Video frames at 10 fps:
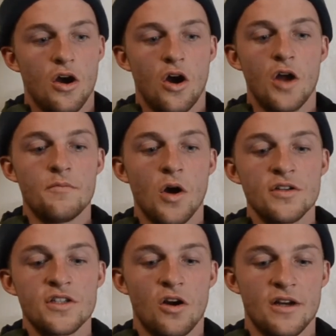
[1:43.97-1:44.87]
On
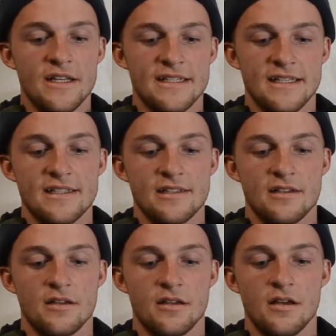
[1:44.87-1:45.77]
most harnesses,
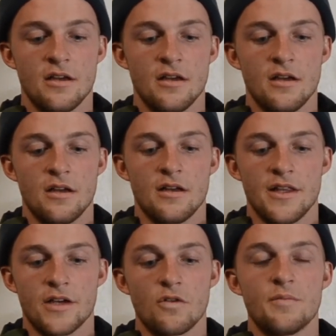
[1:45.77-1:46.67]

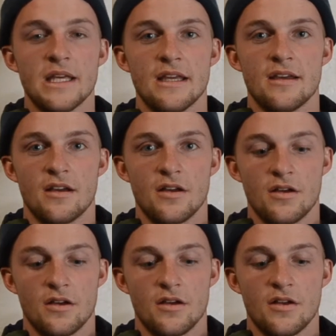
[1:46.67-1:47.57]
there will be
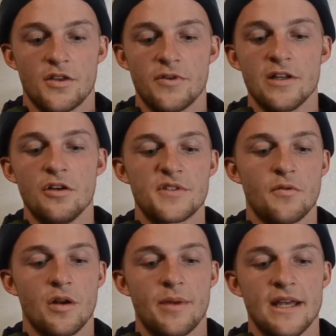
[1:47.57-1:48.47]
3 loops we
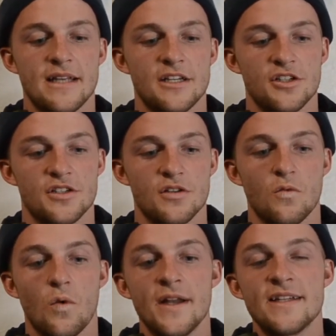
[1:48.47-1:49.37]
want to pay attention to.
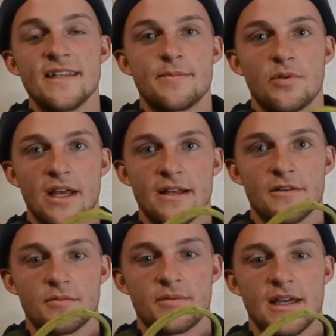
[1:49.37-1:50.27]
One is this belay
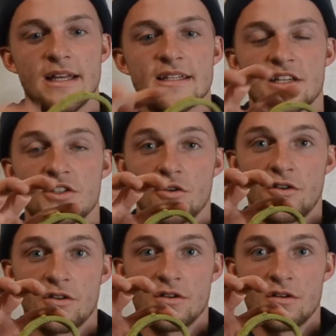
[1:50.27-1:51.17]
loop. It is a
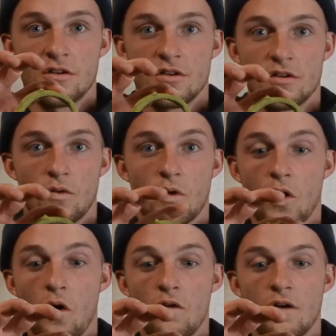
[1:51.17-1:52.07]
circular or
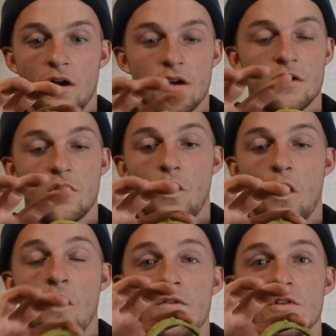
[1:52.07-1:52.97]

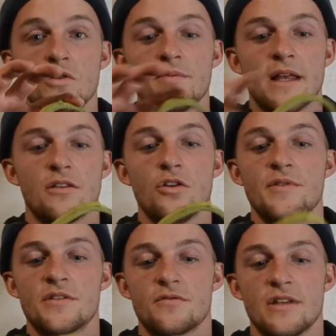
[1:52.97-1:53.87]
oval loop that loops
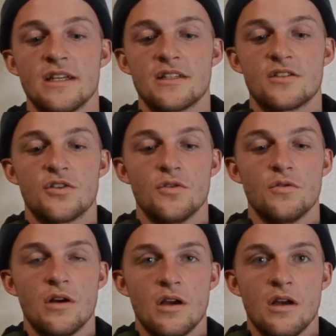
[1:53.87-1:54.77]
through these 2
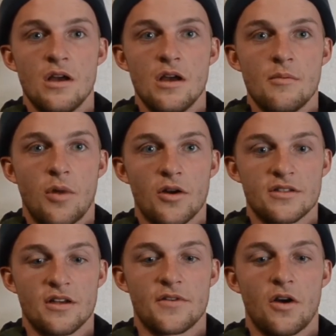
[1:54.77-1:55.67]
parts
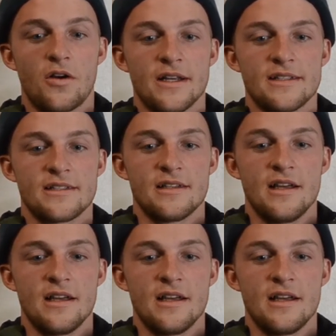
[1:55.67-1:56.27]
of the harness.